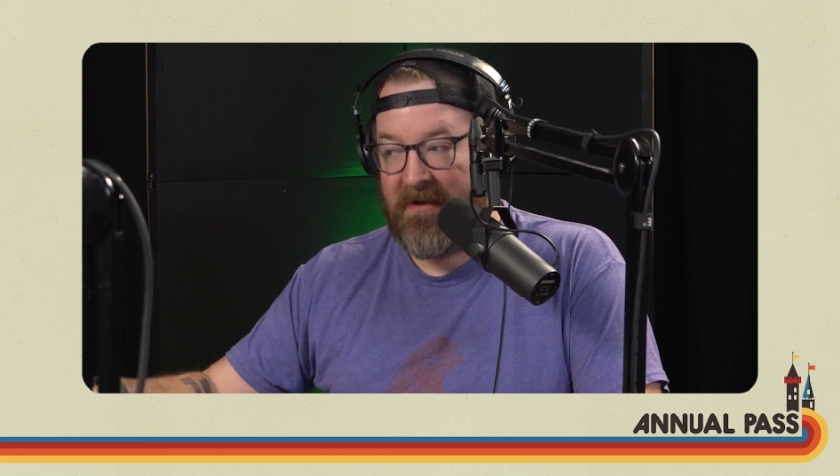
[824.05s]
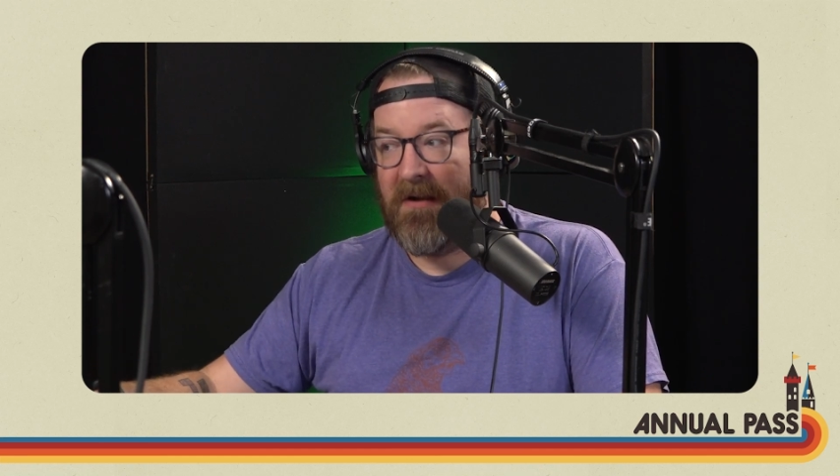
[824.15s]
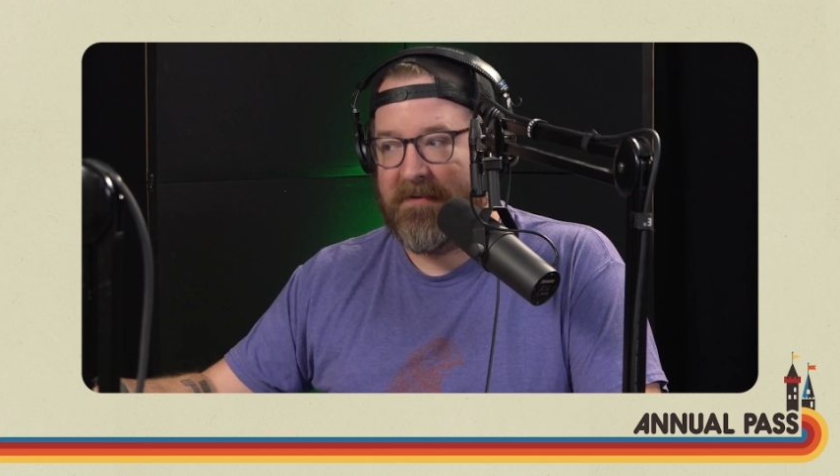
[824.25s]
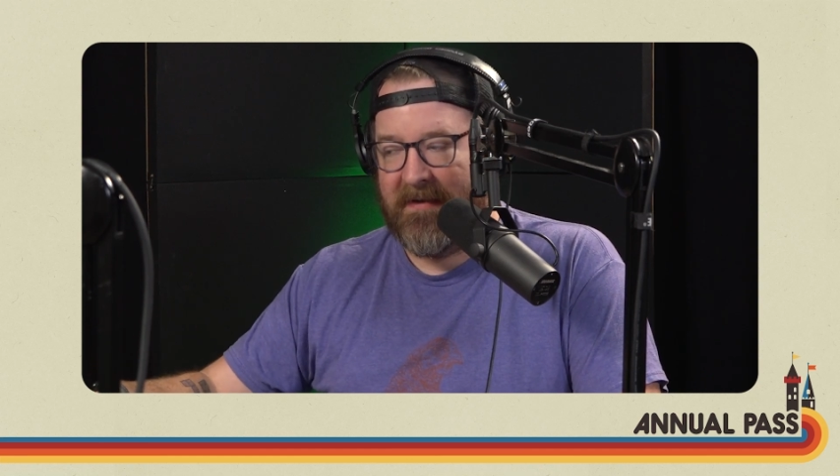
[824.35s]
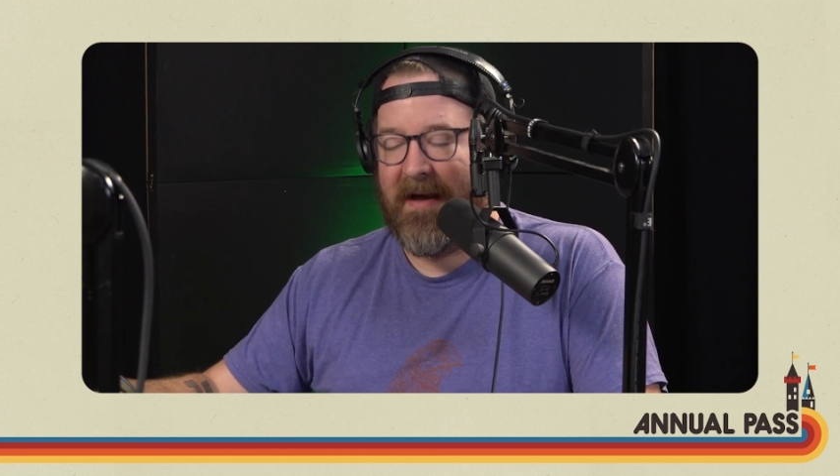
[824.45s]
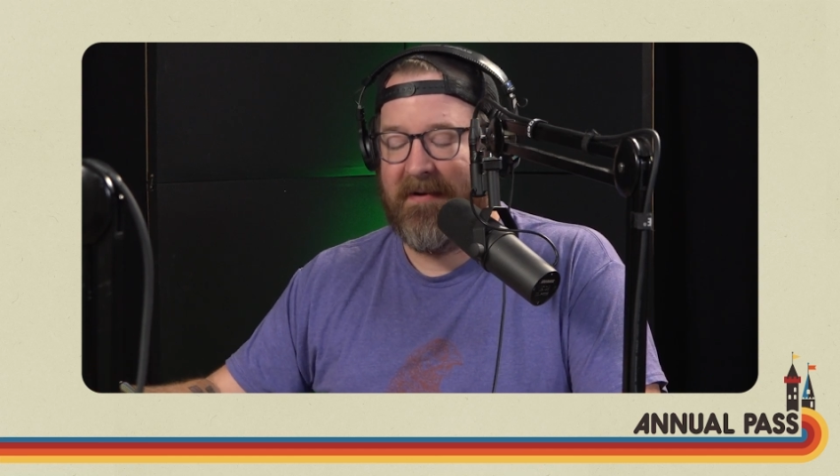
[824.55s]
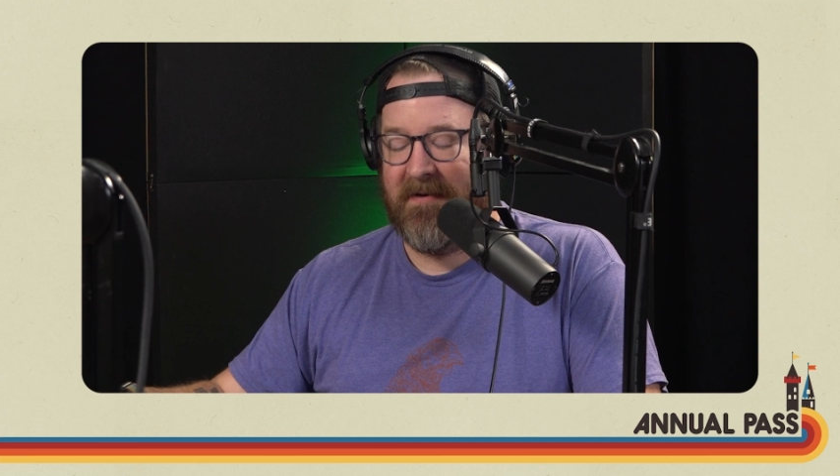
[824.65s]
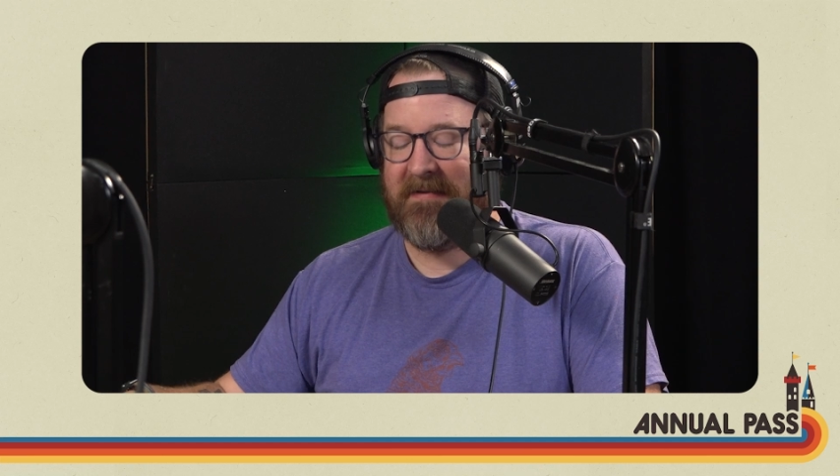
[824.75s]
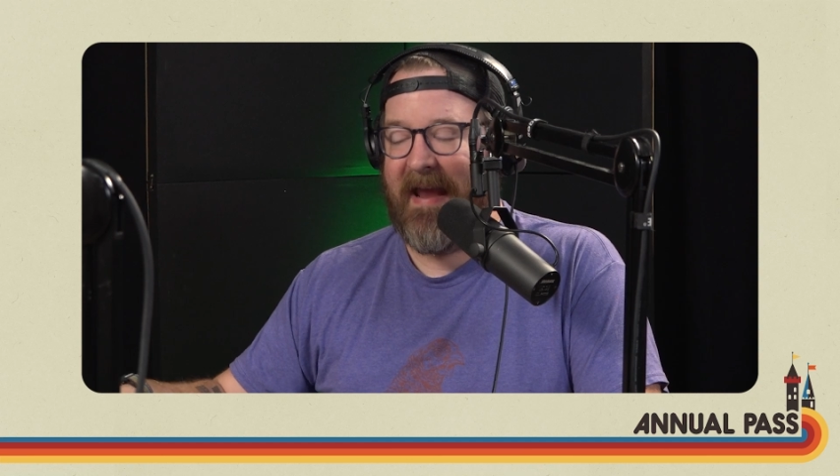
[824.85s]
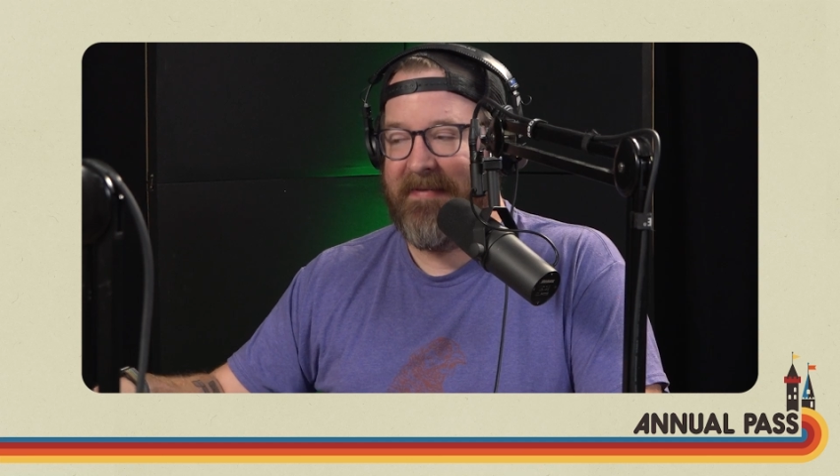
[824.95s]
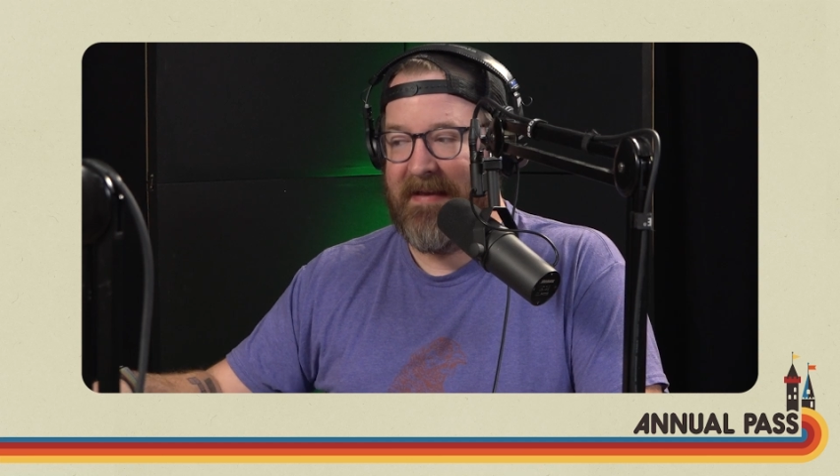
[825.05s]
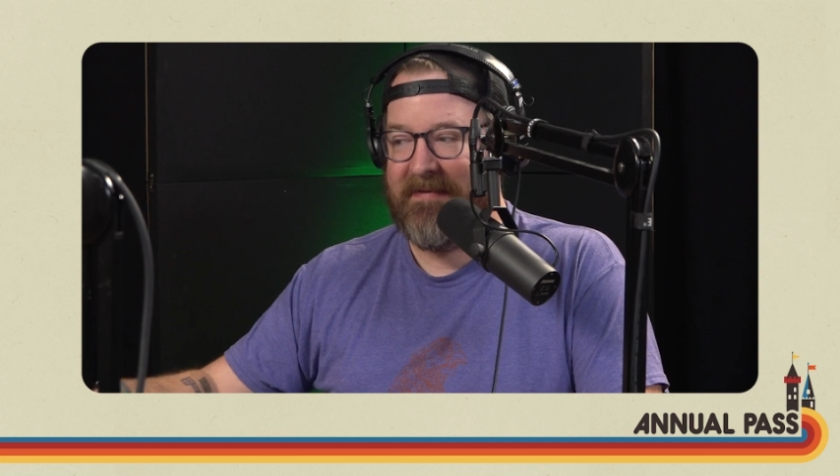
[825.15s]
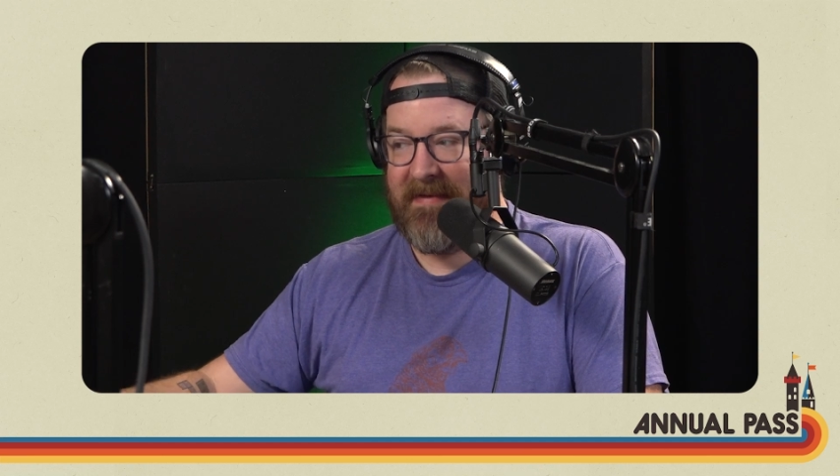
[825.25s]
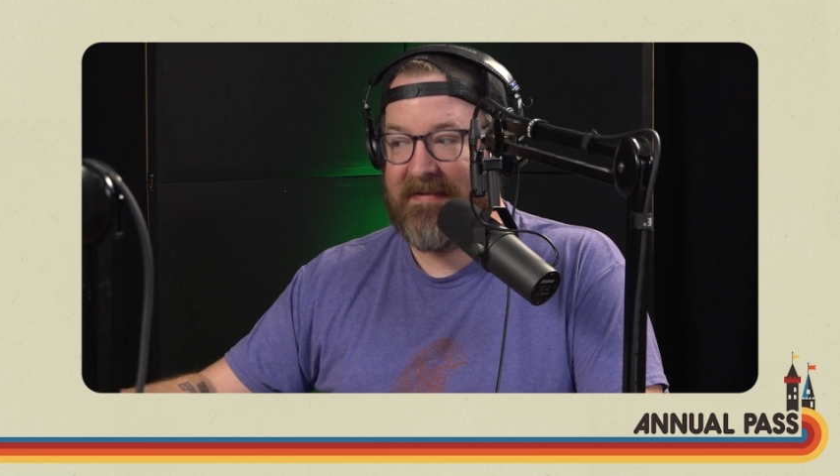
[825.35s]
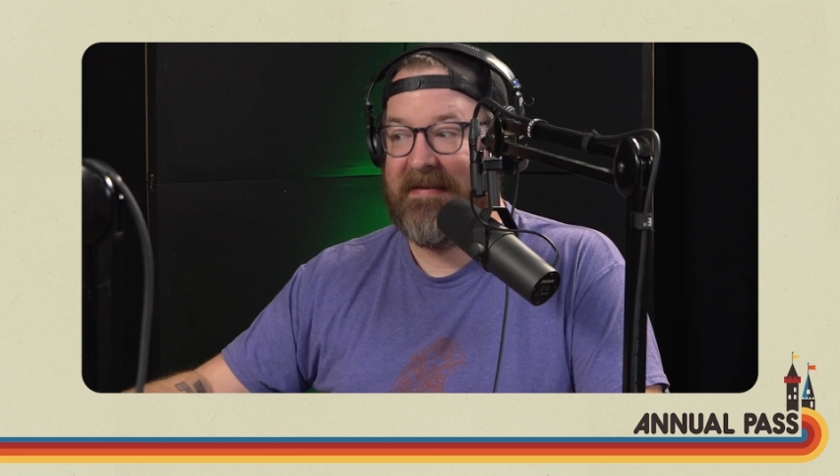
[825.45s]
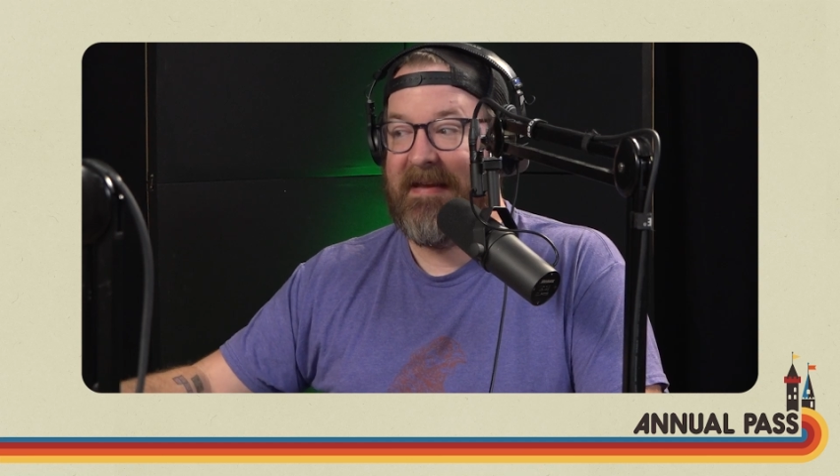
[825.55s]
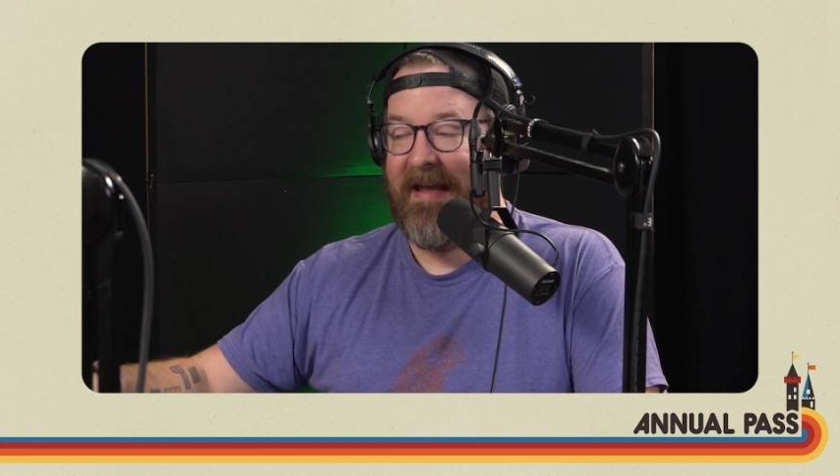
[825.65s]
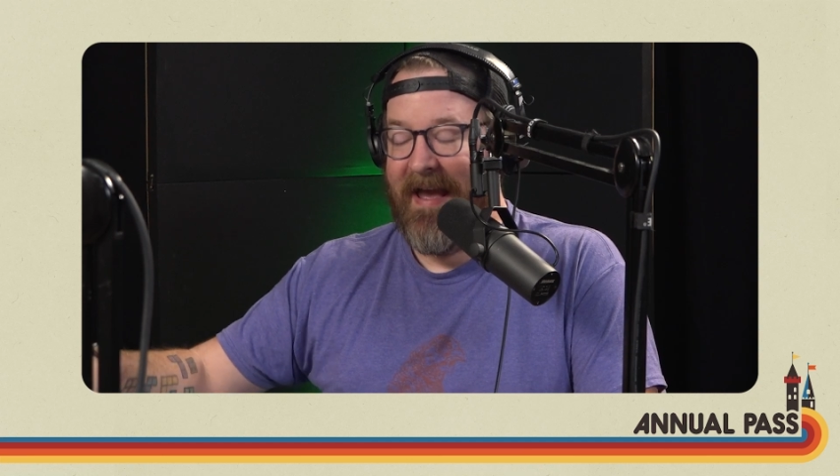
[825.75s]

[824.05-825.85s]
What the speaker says: dull to not understand that Disney